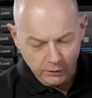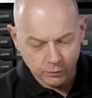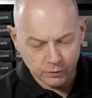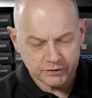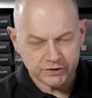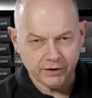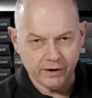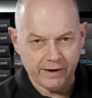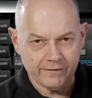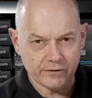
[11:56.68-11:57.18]

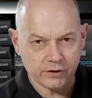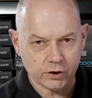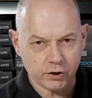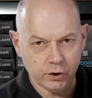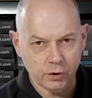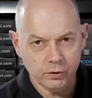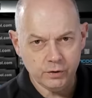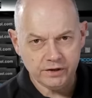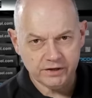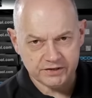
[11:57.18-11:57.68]
also have a
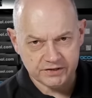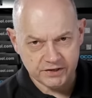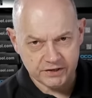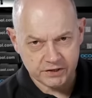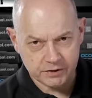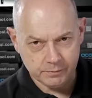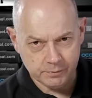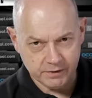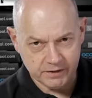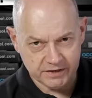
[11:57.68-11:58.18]
cooling
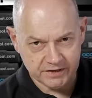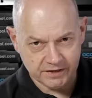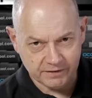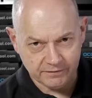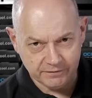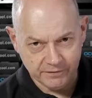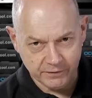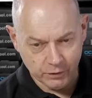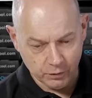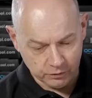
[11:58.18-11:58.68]
system that is
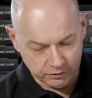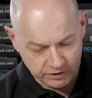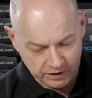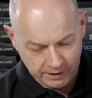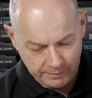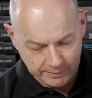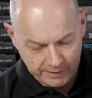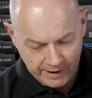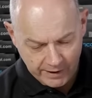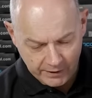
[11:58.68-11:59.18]
unfilled and
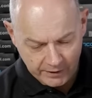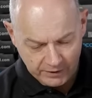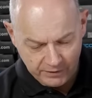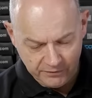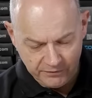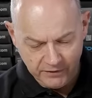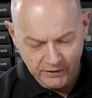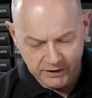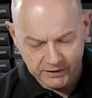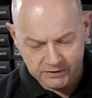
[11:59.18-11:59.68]
I'm now going to
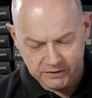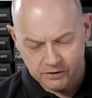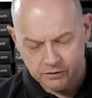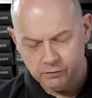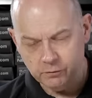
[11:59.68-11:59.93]
fill it